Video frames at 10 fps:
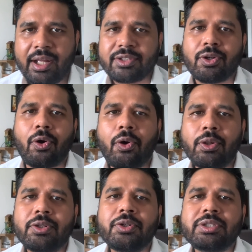so
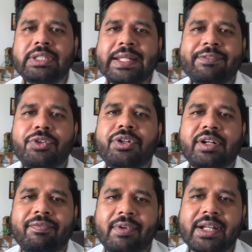all those they would
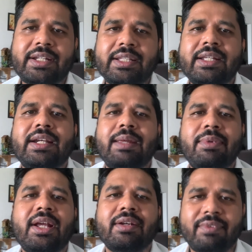reflect in their
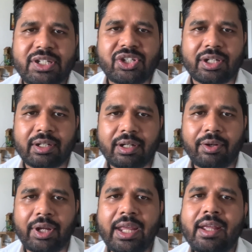naming convention
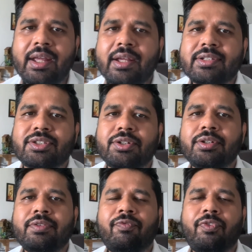okay so
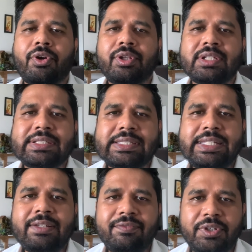for the
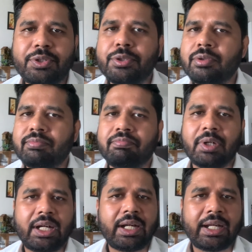sea view
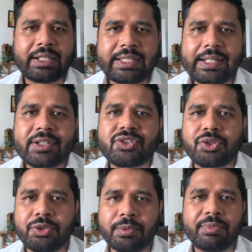uh, deluxe
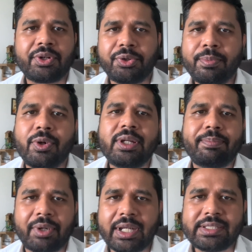room room only
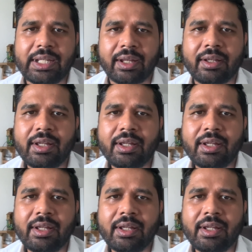pricing